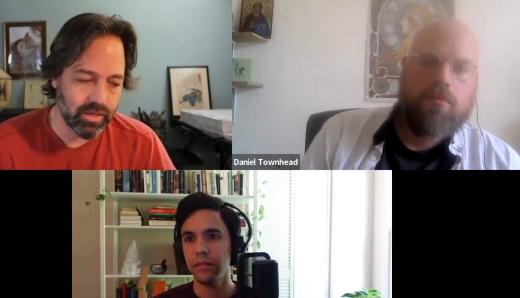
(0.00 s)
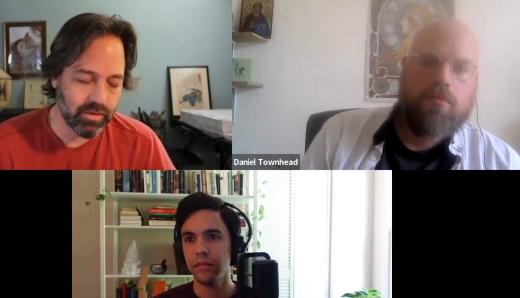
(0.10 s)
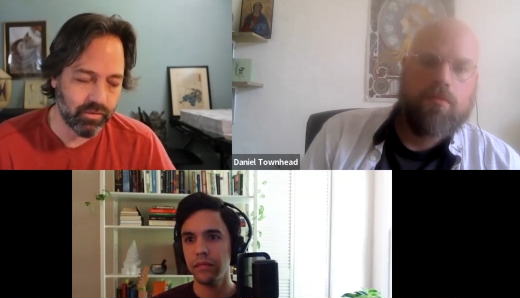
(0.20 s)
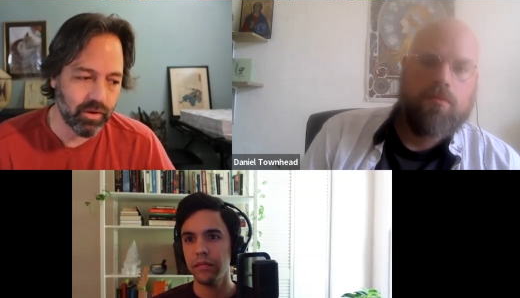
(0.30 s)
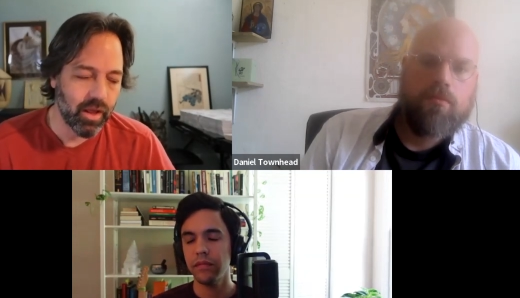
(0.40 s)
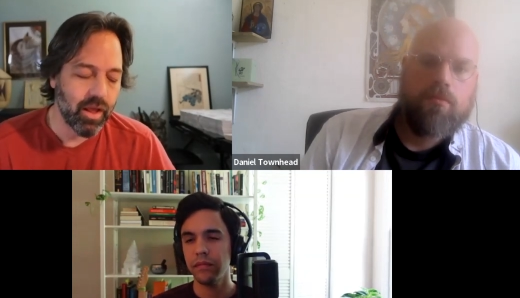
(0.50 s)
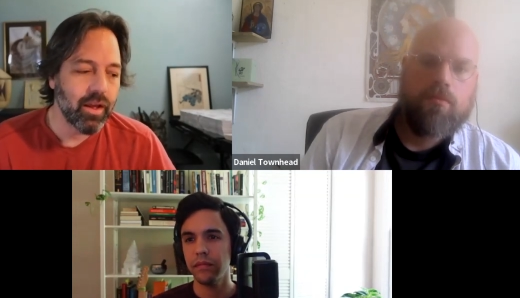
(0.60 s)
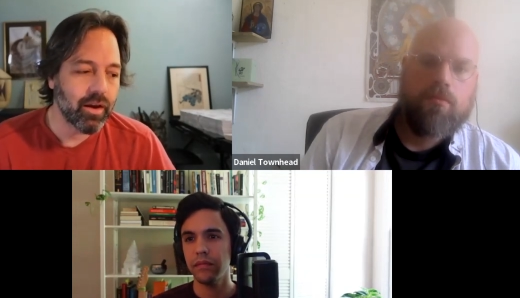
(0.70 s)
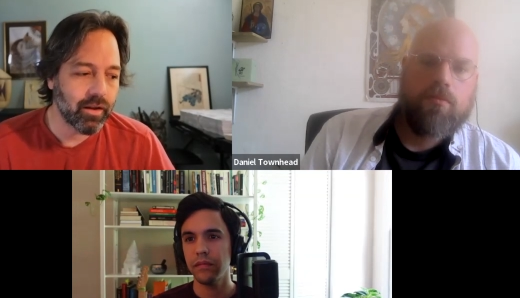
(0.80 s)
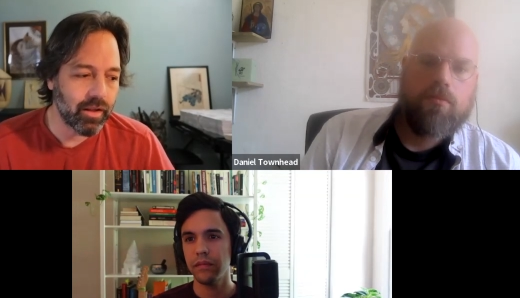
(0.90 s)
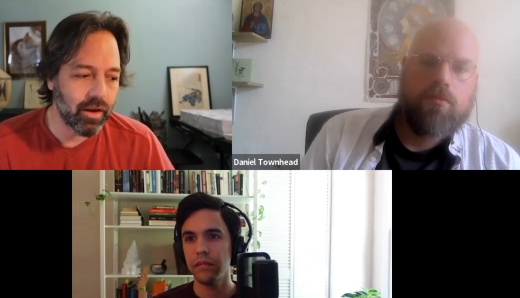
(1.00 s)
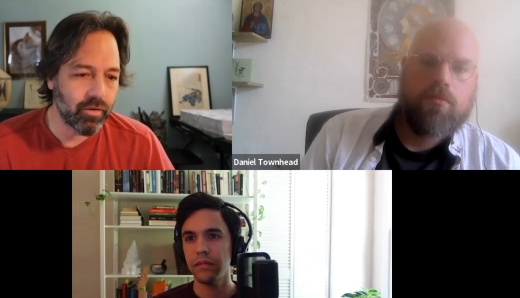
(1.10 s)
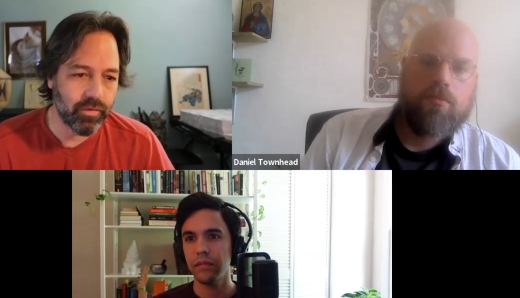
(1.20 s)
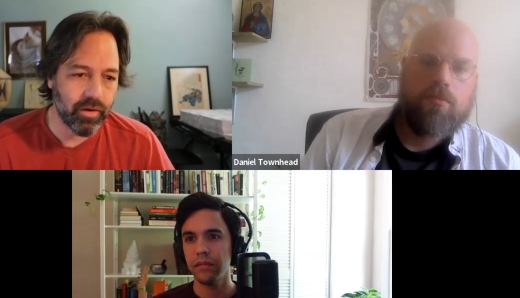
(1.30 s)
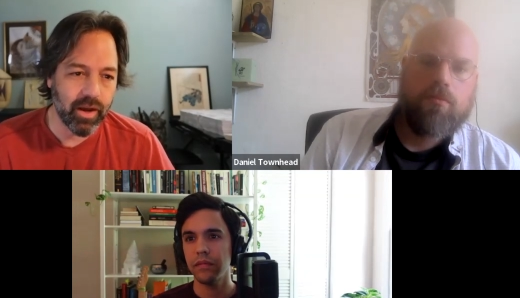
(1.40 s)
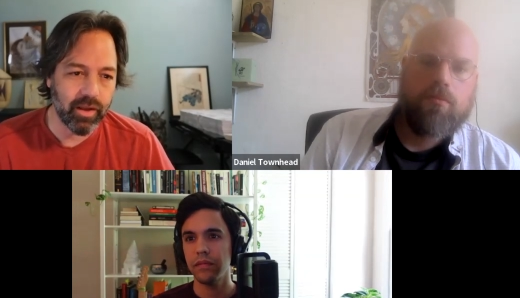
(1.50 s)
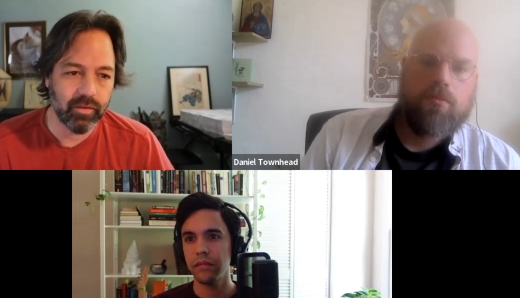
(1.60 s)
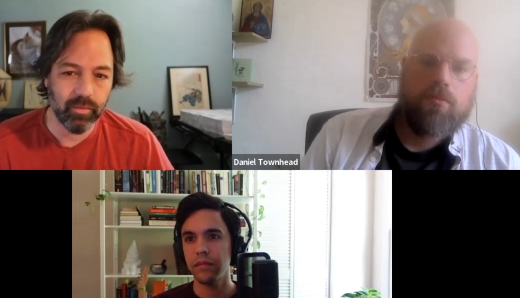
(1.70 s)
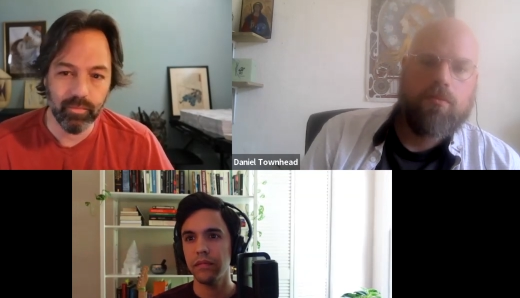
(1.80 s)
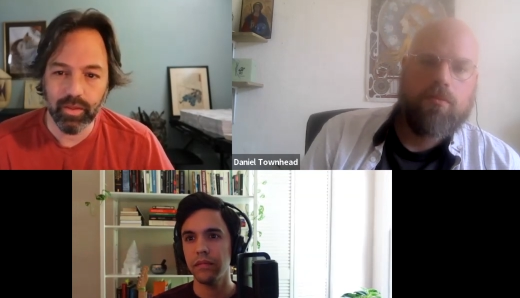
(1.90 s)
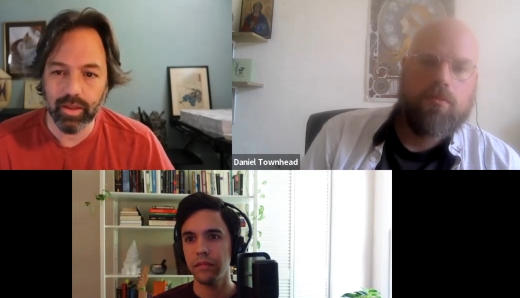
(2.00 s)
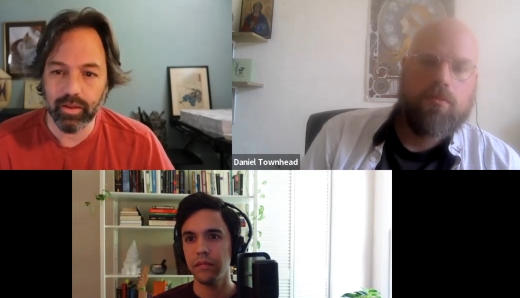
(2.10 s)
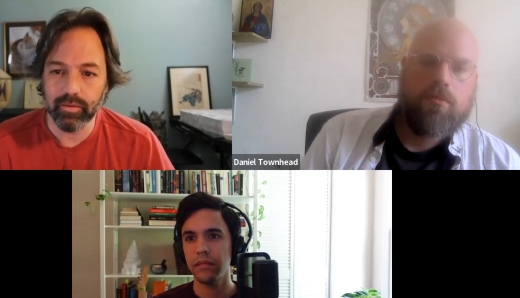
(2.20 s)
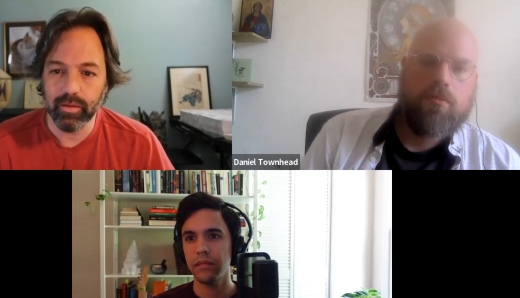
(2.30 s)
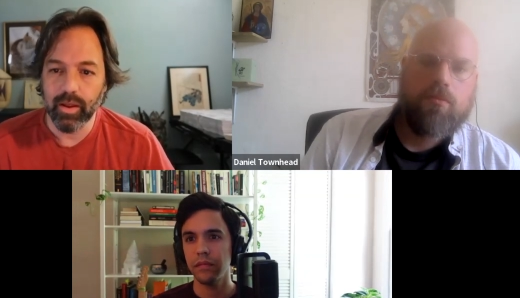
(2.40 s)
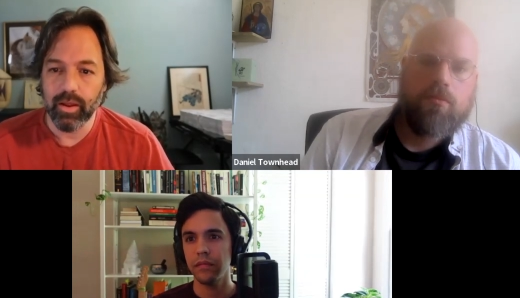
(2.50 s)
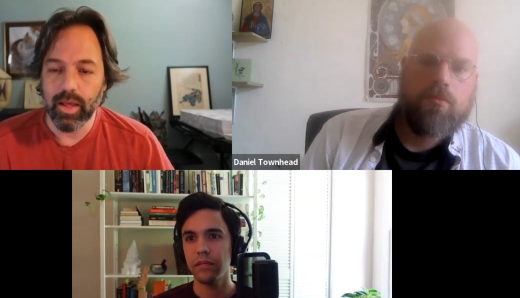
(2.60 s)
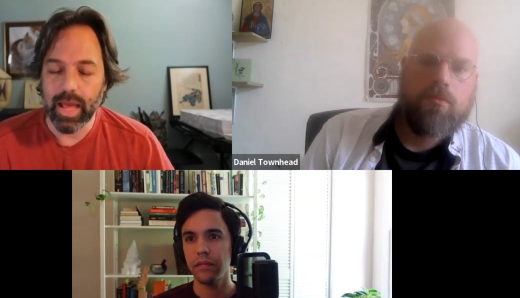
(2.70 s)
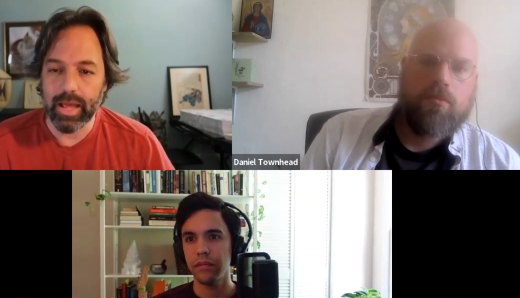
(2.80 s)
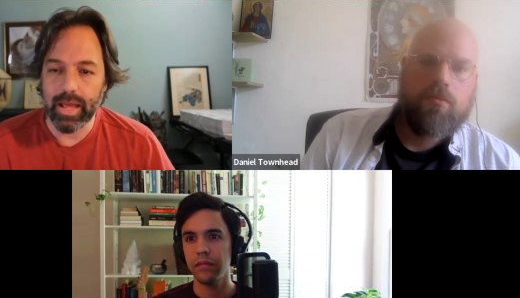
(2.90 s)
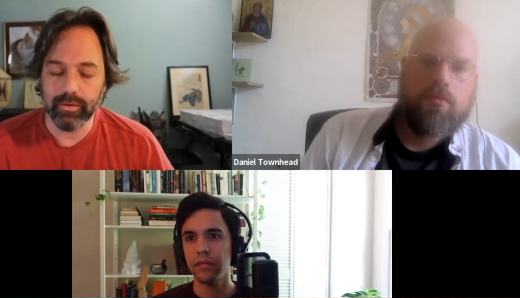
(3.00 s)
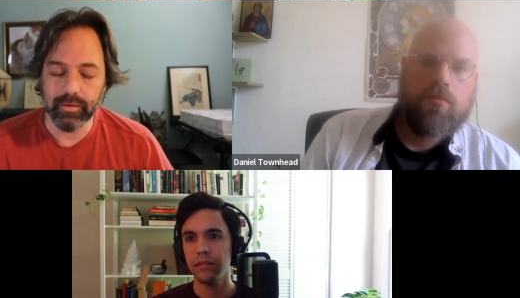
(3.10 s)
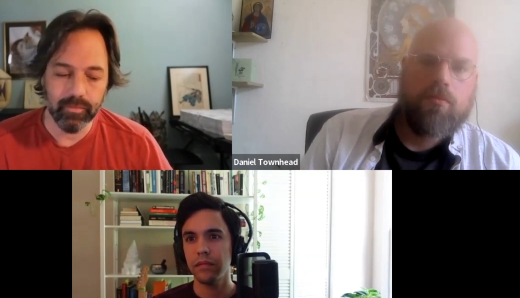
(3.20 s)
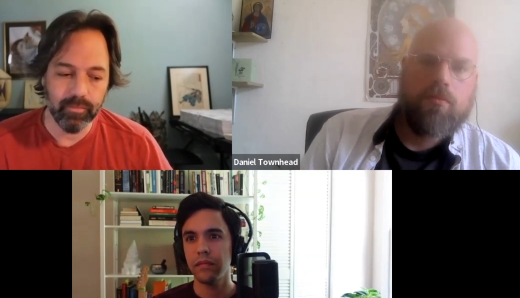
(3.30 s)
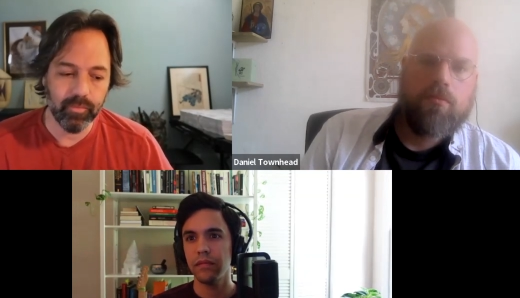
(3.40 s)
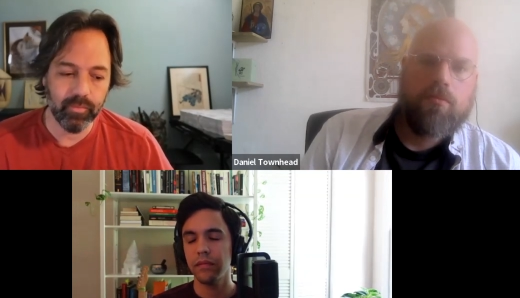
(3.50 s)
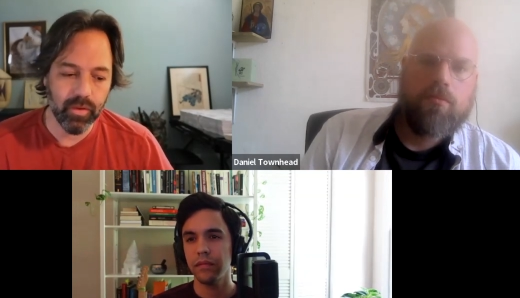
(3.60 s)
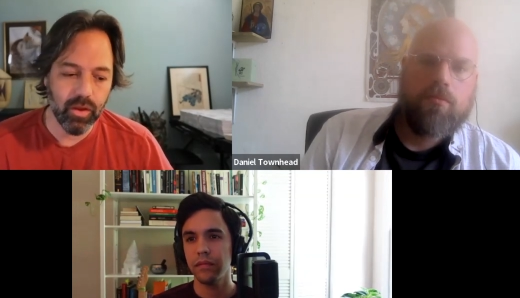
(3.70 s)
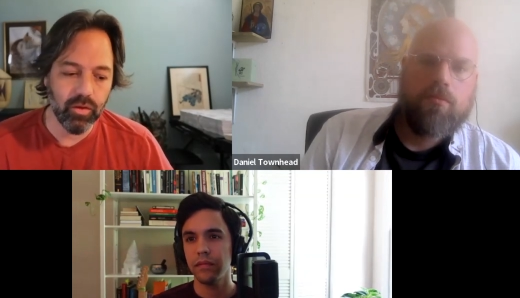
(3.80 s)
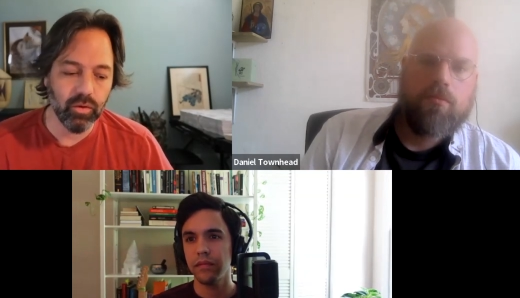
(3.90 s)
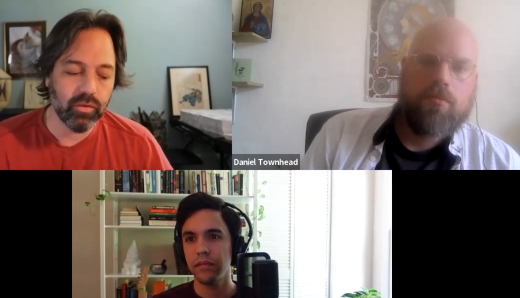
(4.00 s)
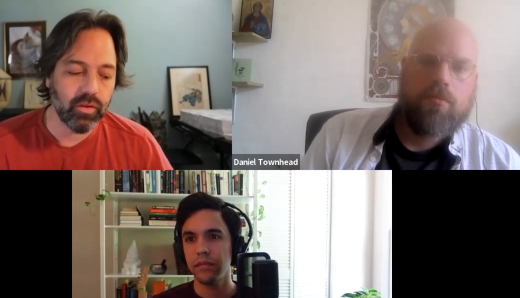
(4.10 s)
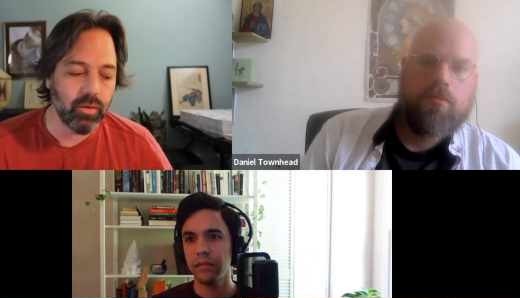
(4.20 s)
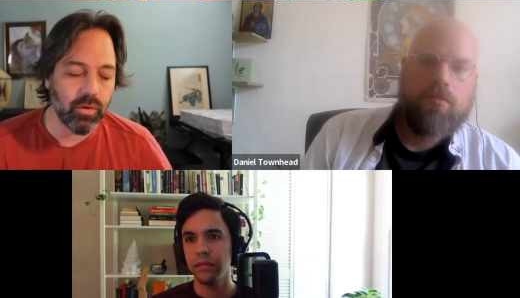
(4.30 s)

Speaker 1: to clarify some things and you'll see when